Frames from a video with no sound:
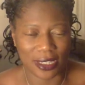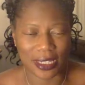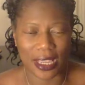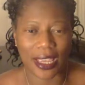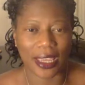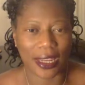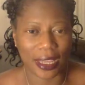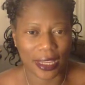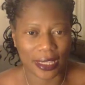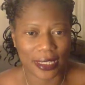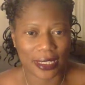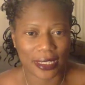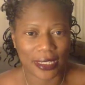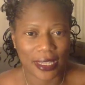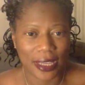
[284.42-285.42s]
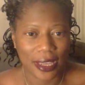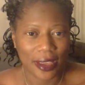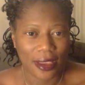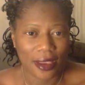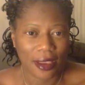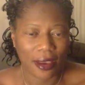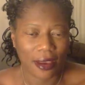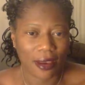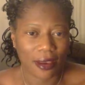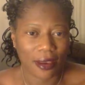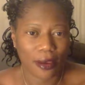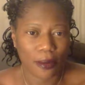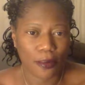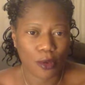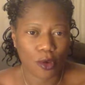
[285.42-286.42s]
headaches.
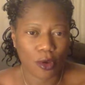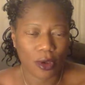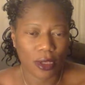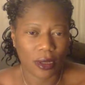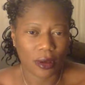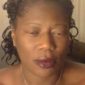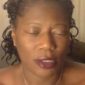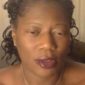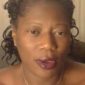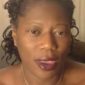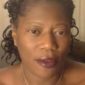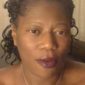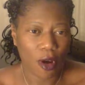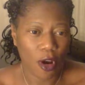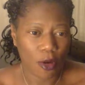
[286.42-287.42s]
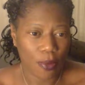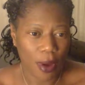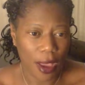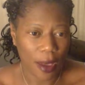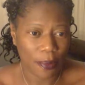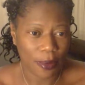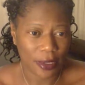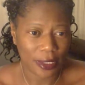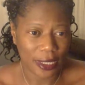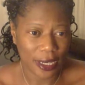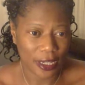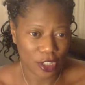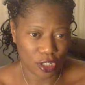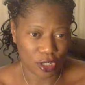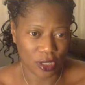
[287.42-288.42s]
You can also have heart
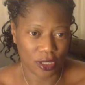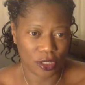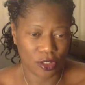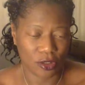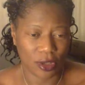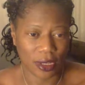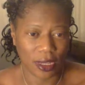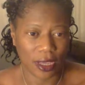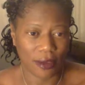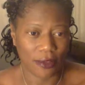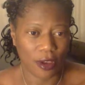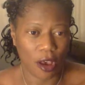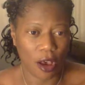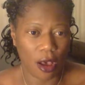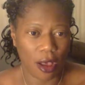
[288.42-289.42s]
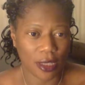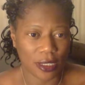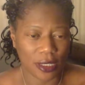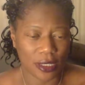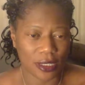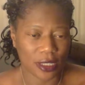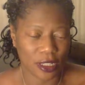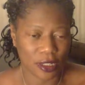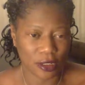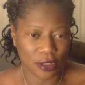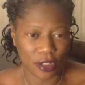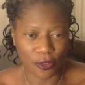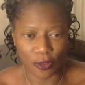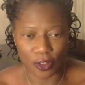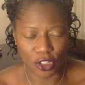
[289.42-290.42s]
palpitations. You can have causes and
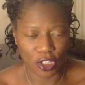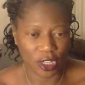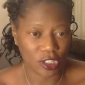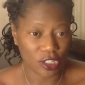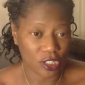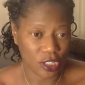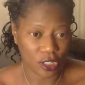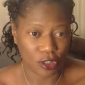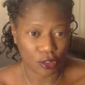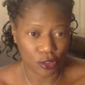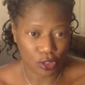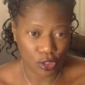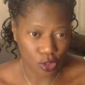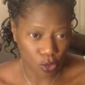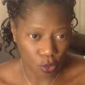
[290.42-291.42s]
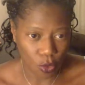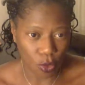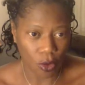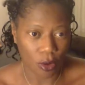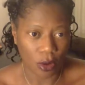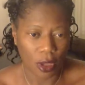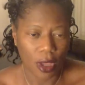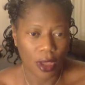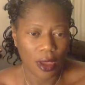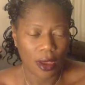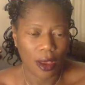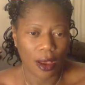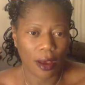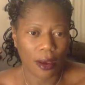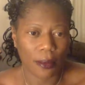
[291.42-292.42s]
different changes in your stool,
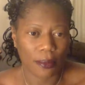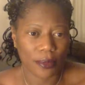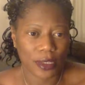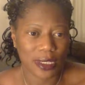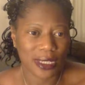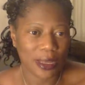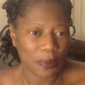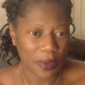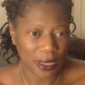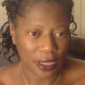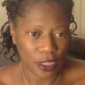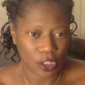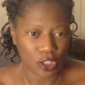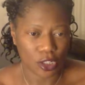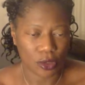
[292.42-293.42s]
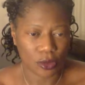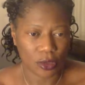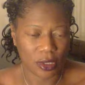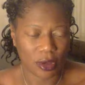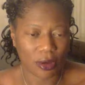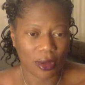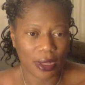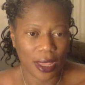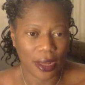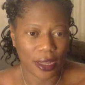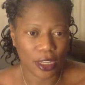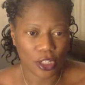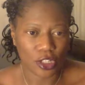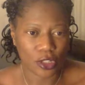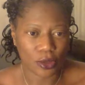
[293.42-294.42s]
sleeping issues. There are a lot
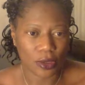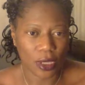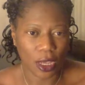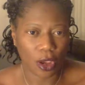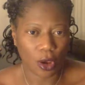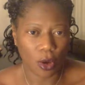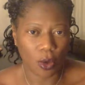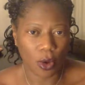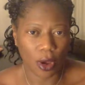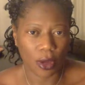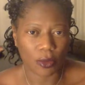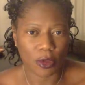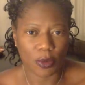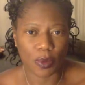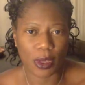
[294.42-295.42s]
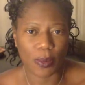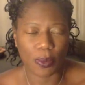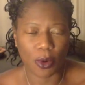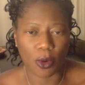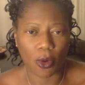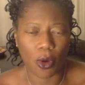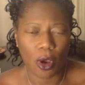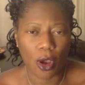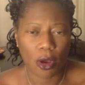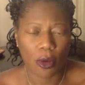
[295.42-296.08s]
of issues that go on with people